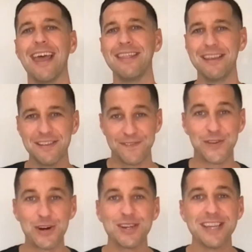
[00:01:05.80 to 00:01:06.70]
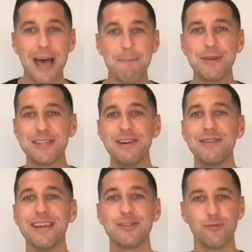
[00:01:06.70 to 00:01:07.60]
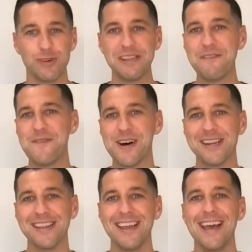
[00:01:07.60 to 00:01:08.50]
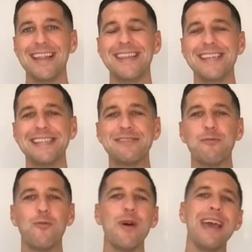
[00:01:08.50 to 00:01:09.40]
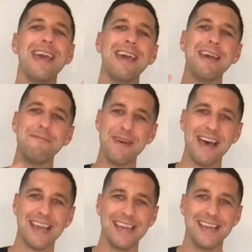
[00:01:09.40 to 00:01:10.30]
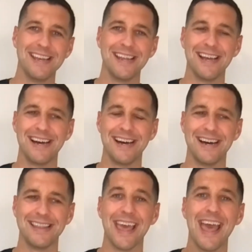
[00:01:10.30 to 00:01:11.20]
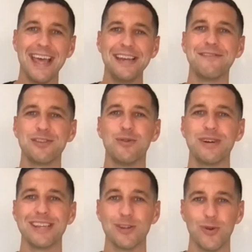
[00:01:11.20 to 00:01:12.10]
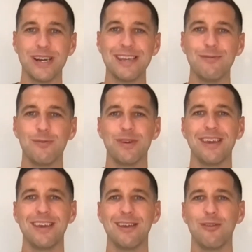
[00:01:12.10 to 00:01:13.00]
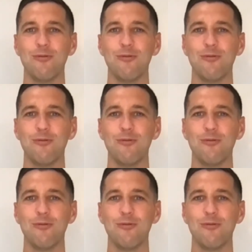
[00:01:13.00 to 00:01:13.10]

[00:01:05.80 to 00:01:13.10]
And this first episode is really fun. This is way back in the end of 2020 when we